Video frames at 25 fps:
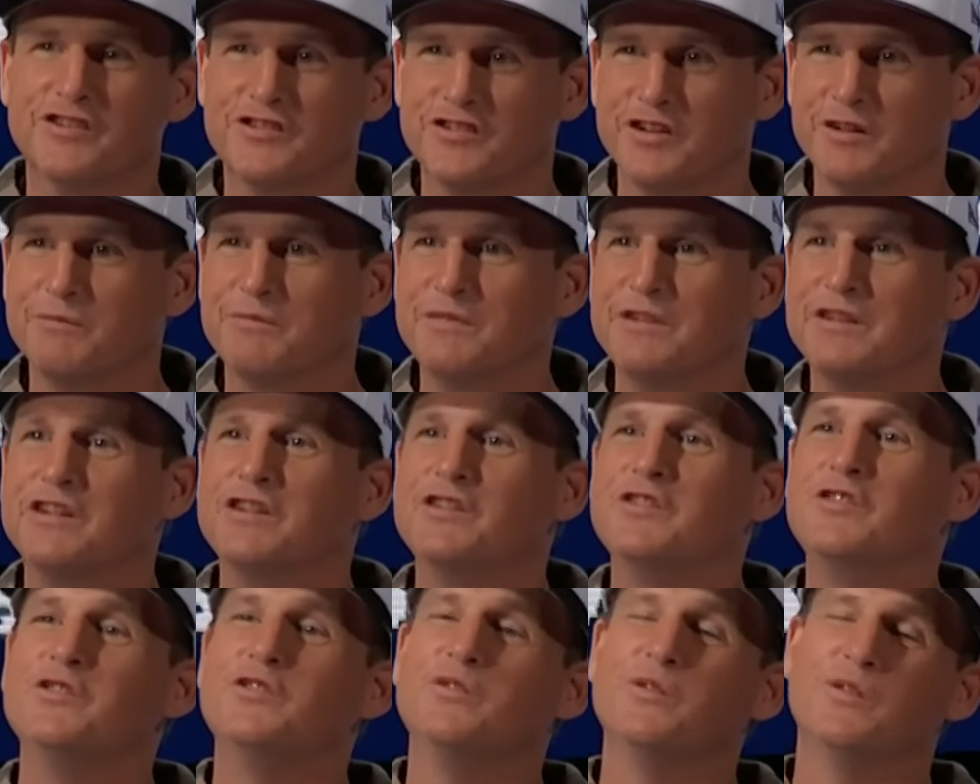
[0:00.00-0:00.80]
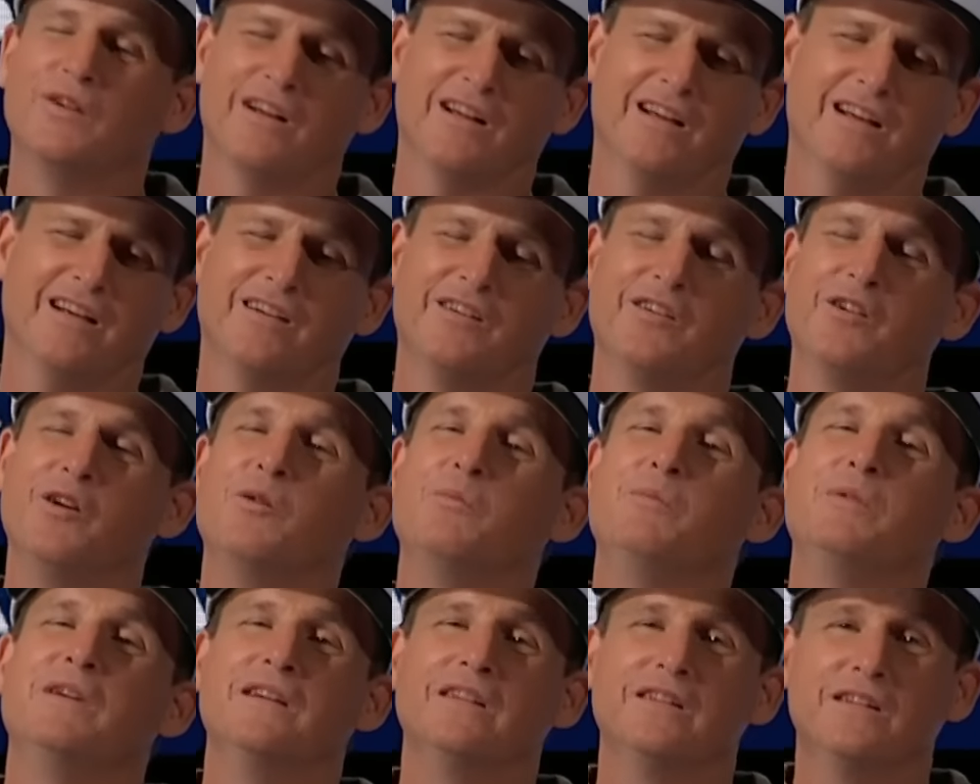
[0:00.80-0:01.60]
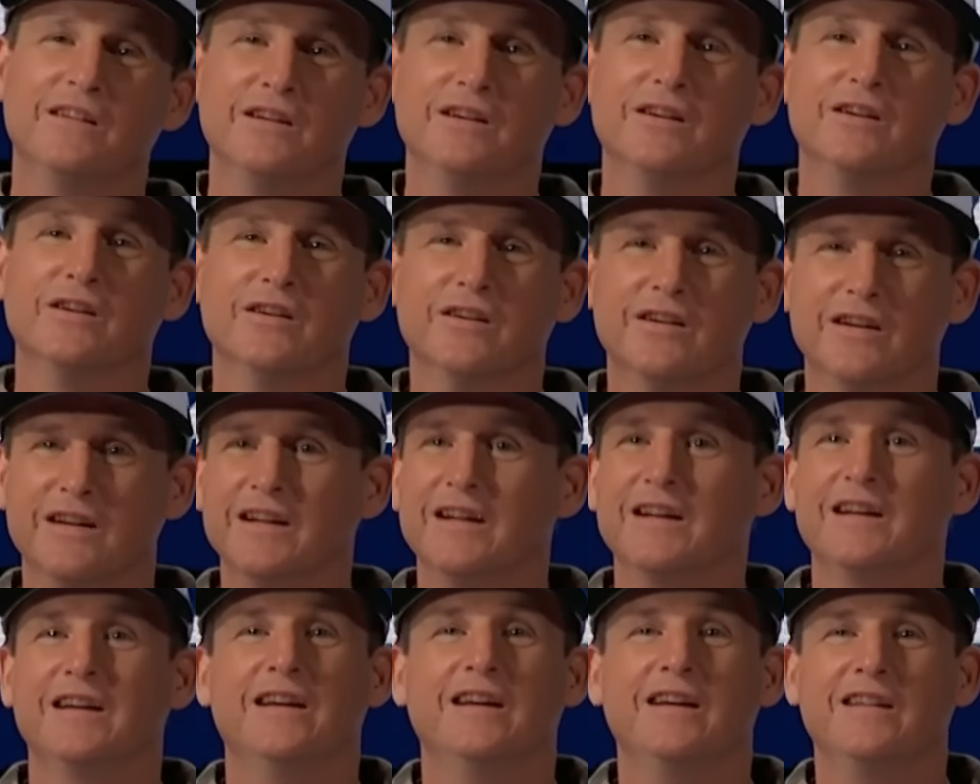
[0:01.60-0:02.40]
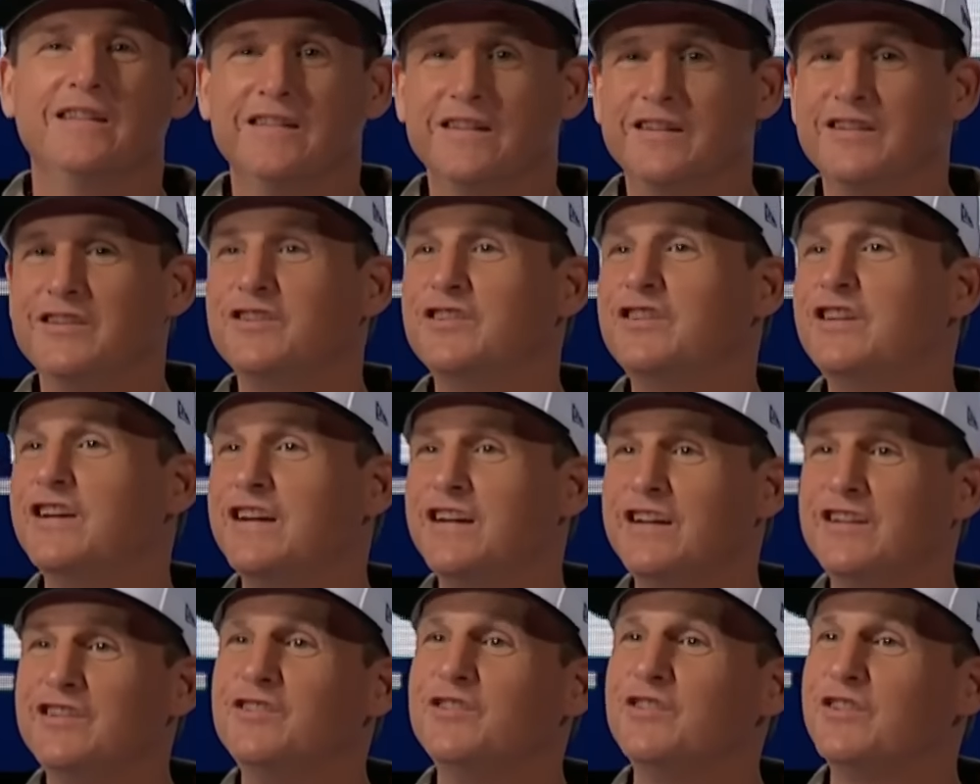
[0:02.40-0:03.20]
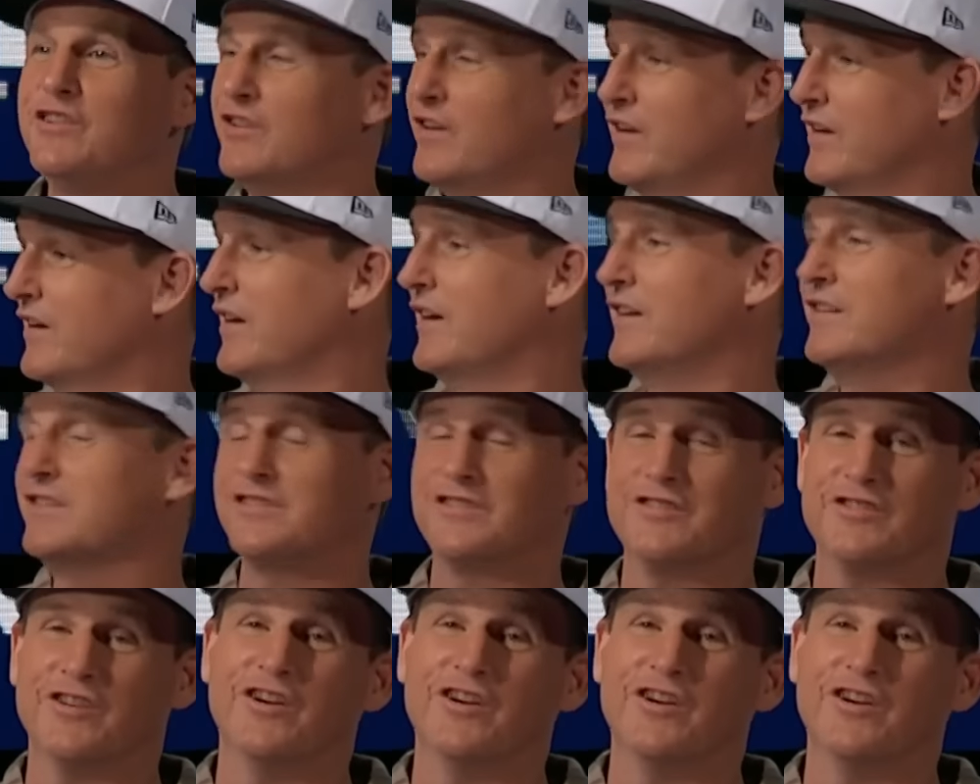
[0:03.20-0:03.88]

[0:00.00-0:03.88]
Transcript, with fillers: something that you were like, no big deal, and then you get into it, and you're like, oh, this is